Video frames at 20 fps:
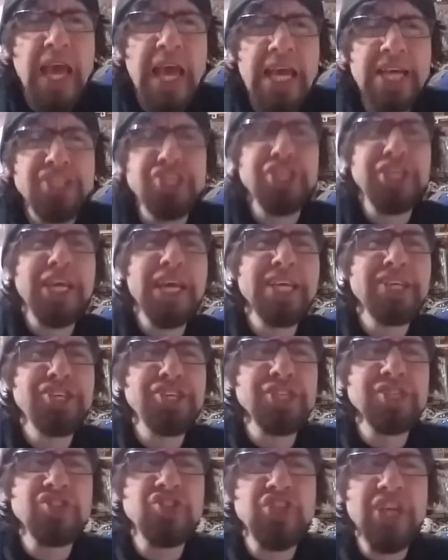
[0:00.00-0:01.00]

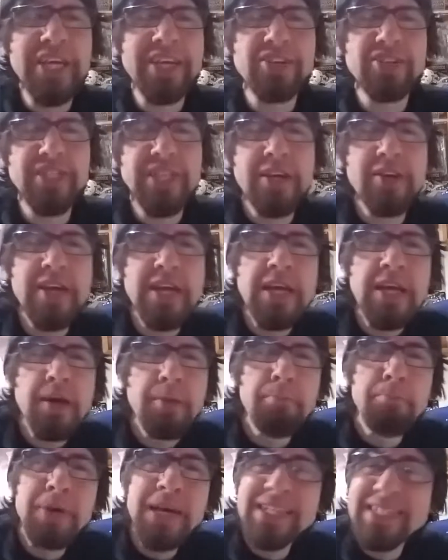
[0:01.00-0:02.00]
Education Secretary
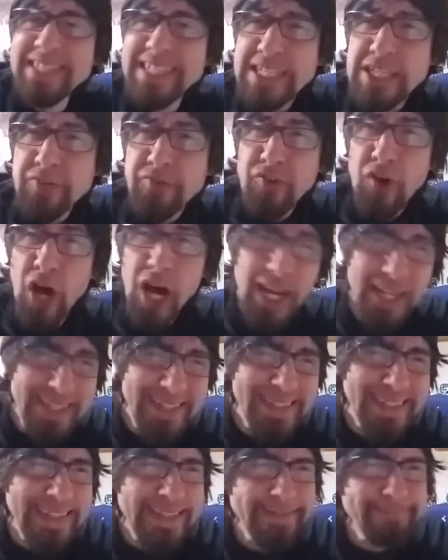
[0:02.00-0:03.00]
Betsy
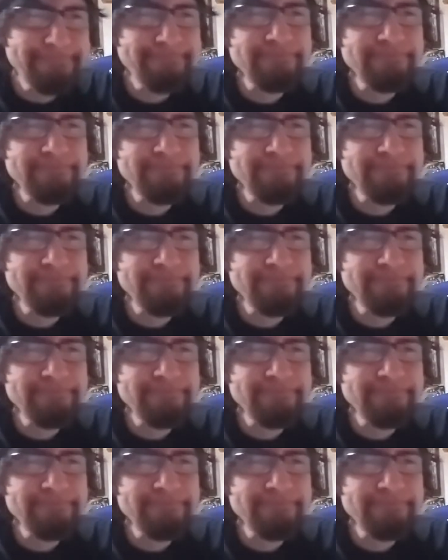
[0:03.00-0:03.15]
DeVos